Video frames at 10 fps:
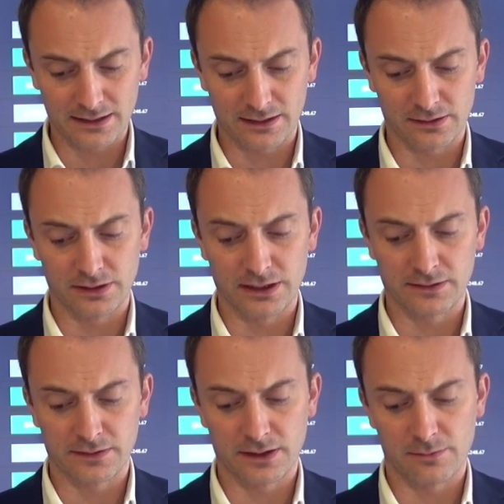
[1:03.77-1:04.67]
excluding
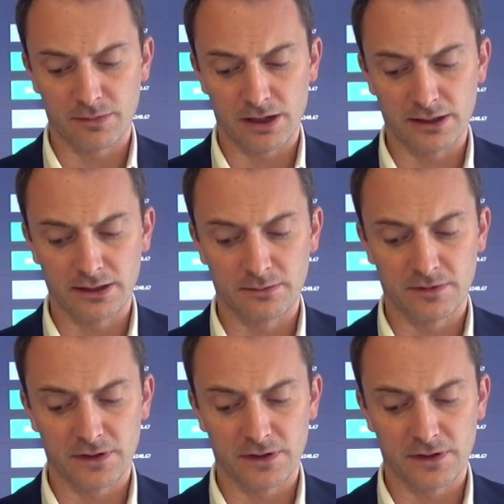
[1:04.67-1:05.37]
some items,